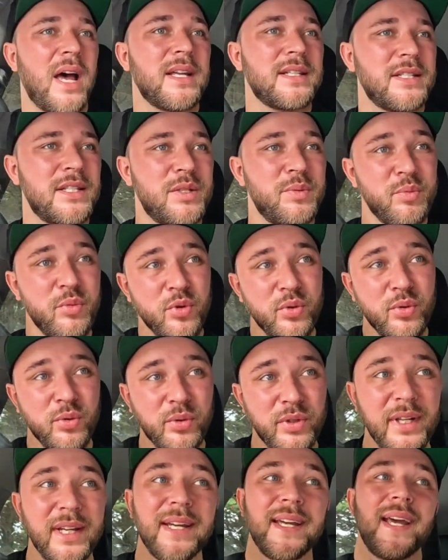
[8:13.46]
as smooth
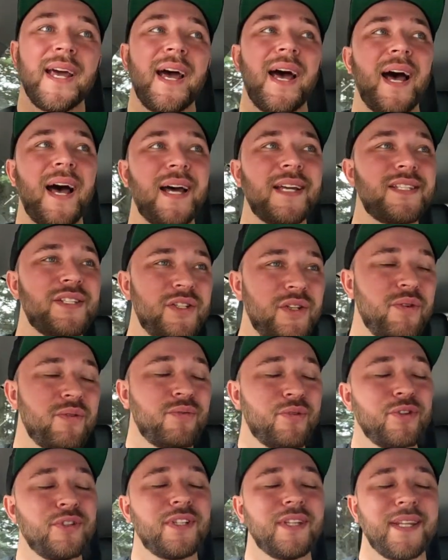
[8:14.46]
as you
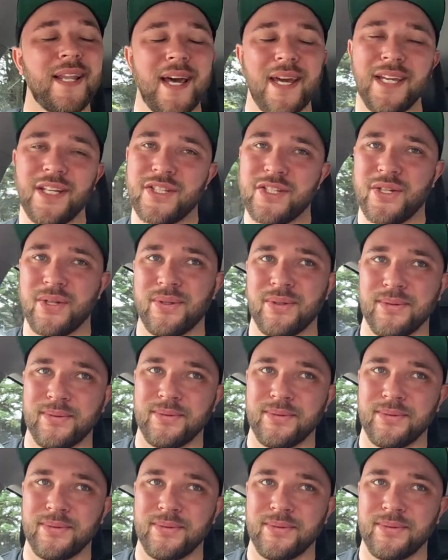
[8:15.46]
would like to.